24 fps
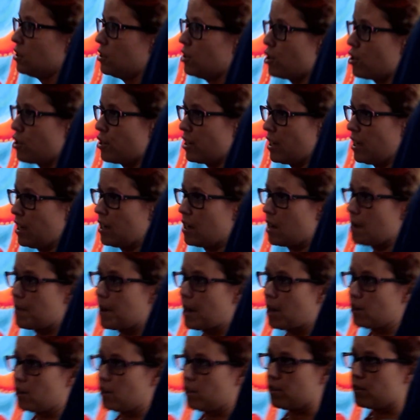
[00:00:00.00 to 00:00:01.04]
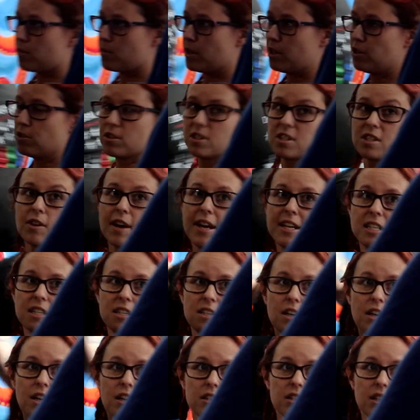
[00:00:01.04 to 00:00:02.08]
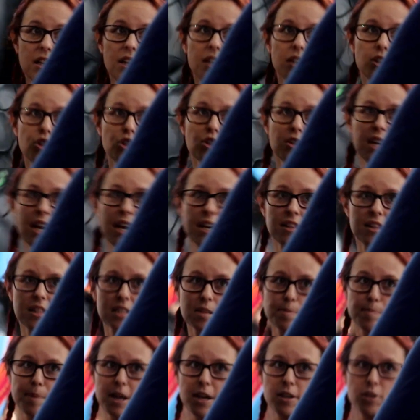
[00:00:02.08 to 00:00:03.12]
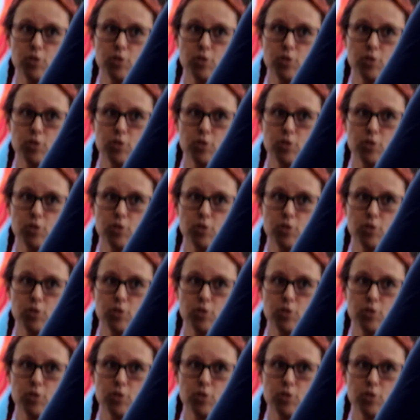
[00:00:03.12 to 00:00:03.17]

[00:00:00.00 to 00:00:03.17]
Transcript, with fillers: and sometimes that's going to dry up completely.